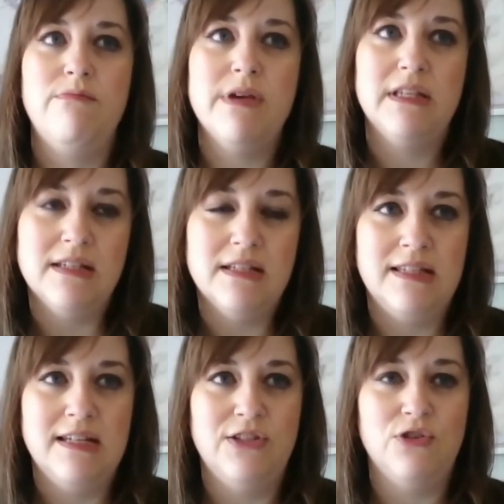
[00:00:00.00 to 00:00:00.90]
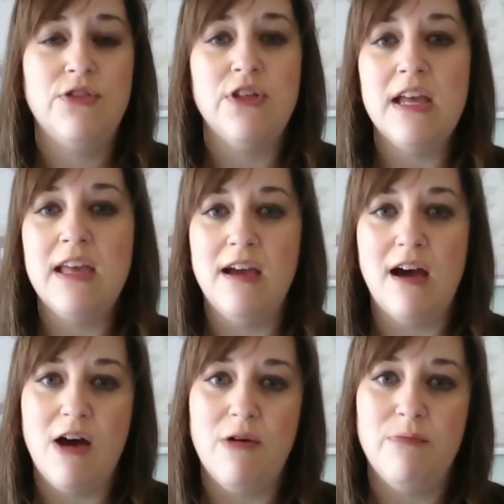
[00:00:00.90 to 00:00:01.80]
businesses are thinking
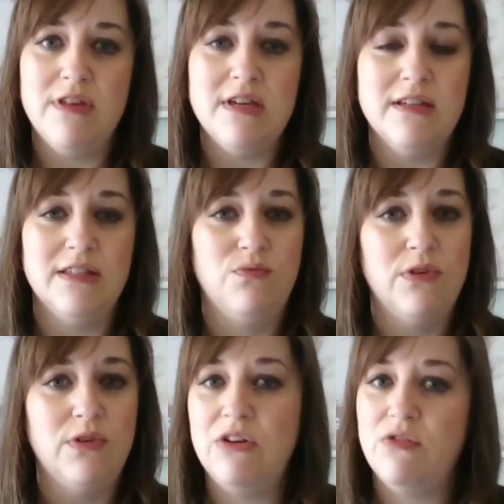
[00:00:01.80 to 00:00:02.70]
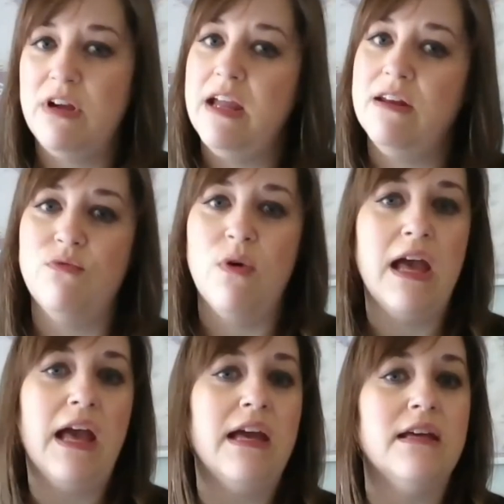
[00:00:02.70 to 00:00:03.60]
up these really creative
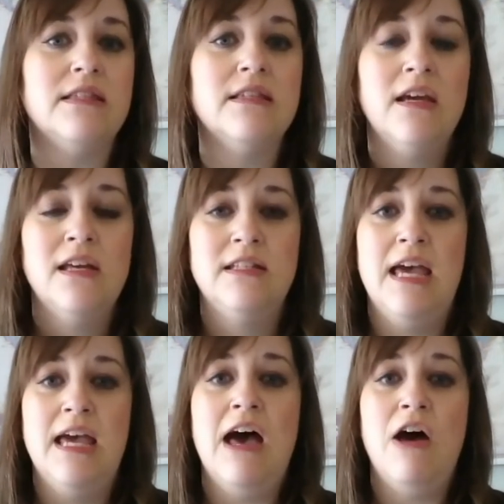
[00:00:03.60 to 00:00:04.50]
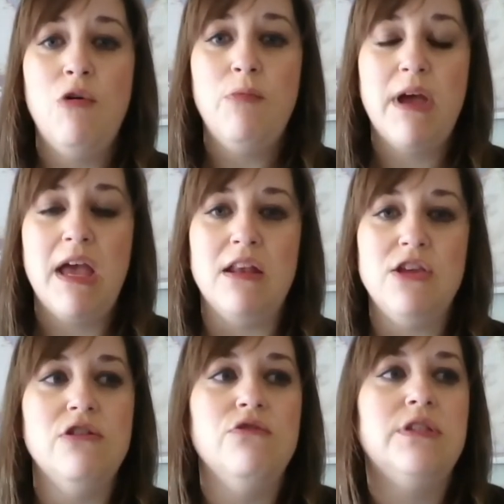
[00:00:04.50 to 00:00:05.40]
ways to help and
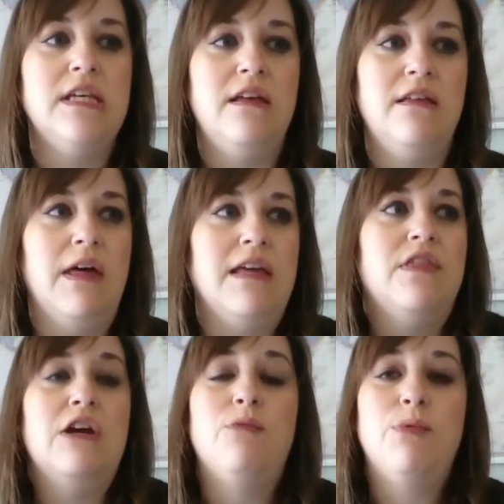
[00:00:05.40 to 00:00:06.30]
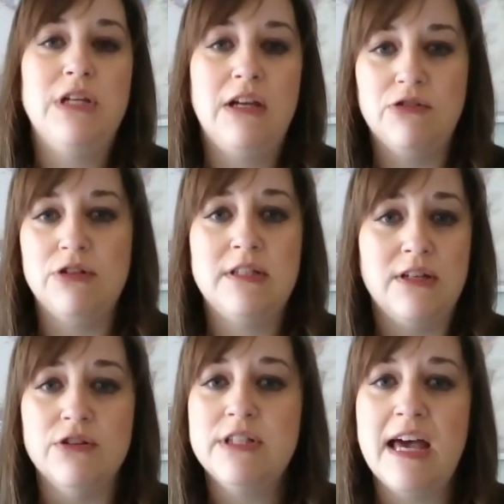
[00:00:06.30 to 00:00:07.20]
using like their particular
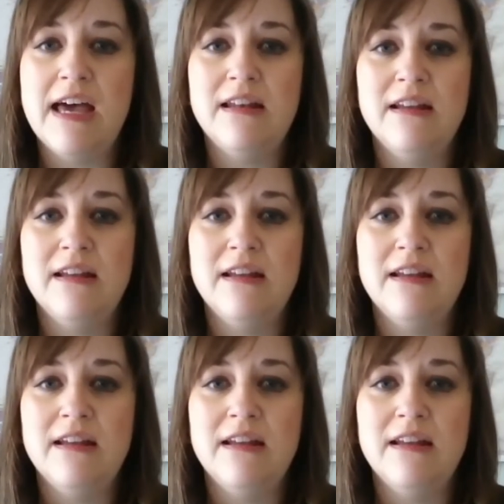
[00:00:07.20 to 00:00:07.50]
skill set